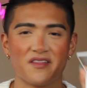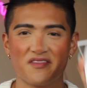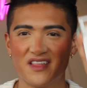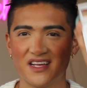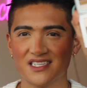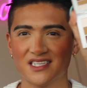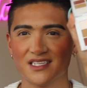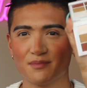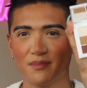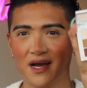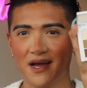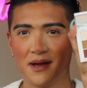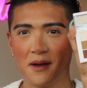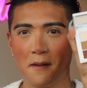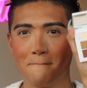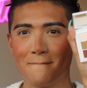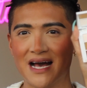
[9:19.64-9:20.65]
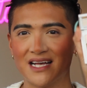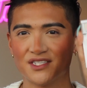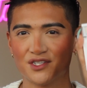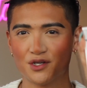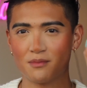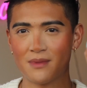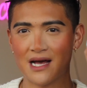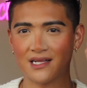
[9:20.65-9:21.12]
This is my
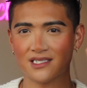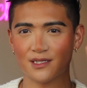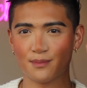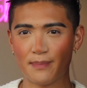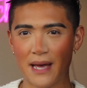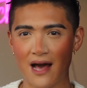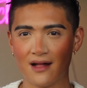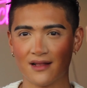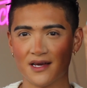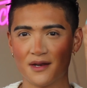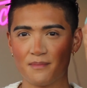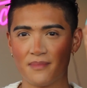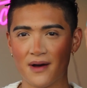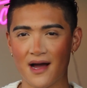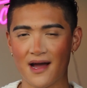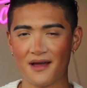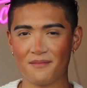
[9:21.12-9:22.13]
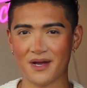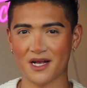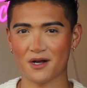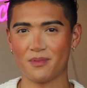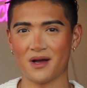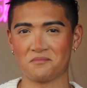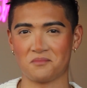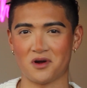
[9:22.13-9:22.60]
Master Mattes palette by
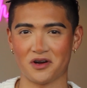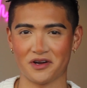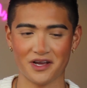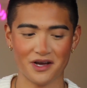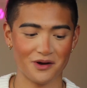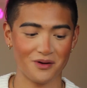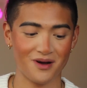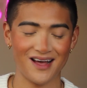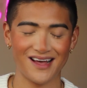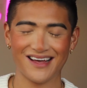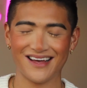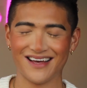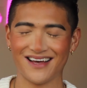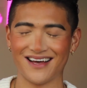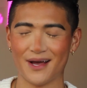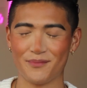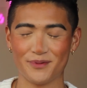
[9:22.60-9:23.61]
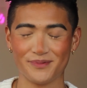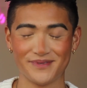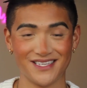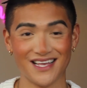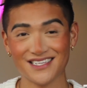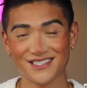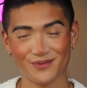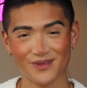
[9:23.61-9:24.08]
Makeup by Mario. I'm
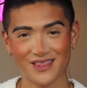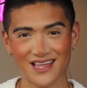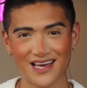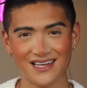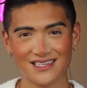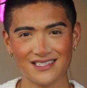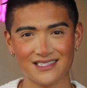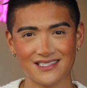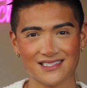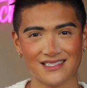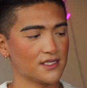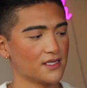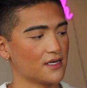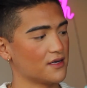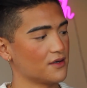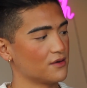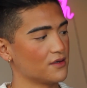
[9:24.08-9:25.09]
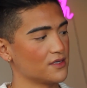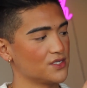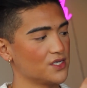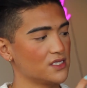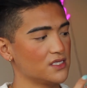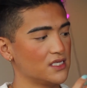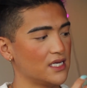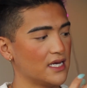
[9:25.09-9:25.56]
obsessed with this, so
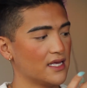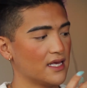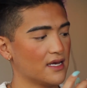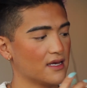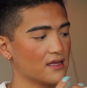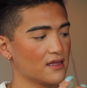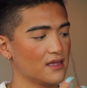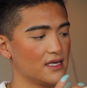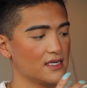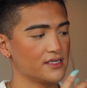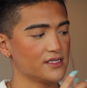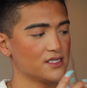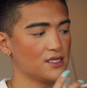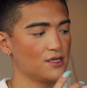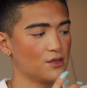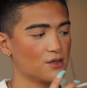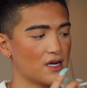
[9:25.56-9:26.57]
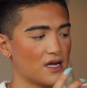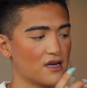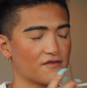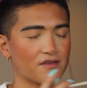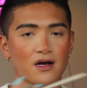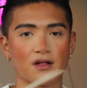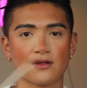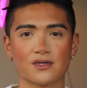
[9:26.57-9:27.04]
just taking these two kind
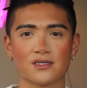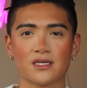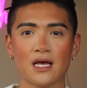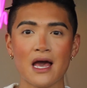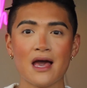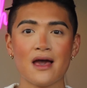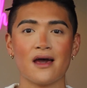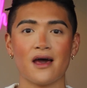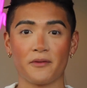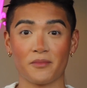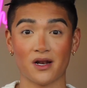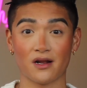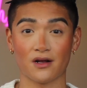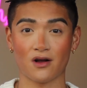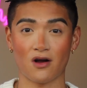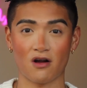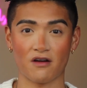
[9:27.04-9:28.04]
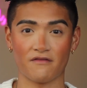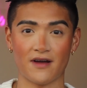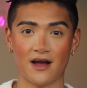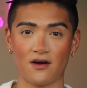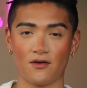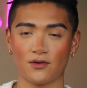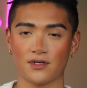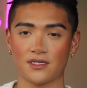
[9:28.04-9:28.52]
of colors, and I'm gonna carve
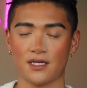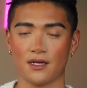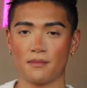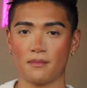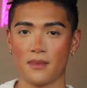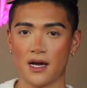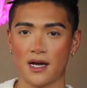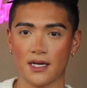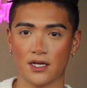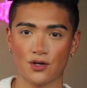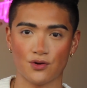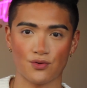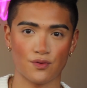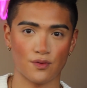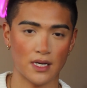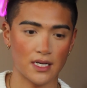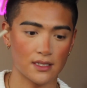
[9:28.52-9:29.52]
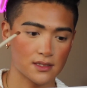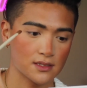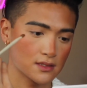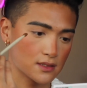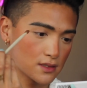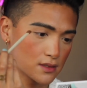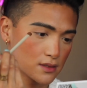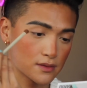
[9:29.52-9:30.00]
out my
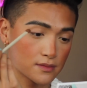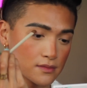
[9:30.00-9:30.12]
crease.